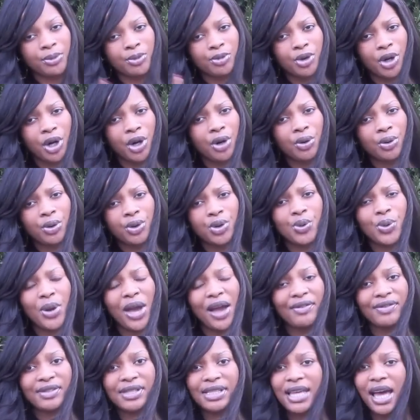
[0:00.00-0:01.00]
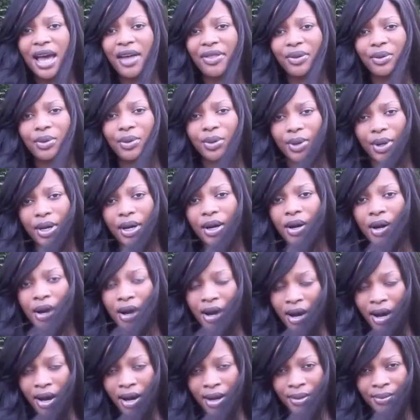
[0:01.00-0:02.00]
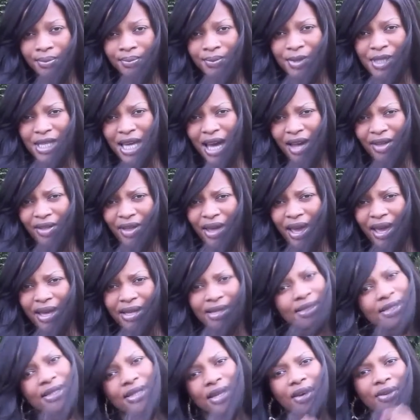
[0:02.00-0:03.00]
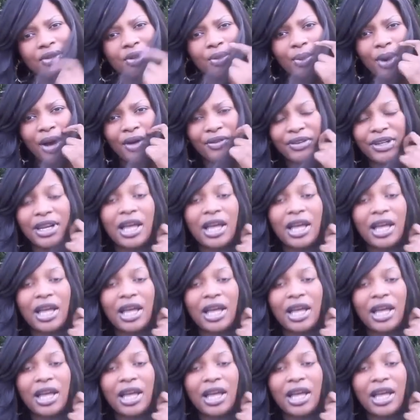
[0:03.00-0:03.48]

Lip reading: row, you have to tie the ends of the weft,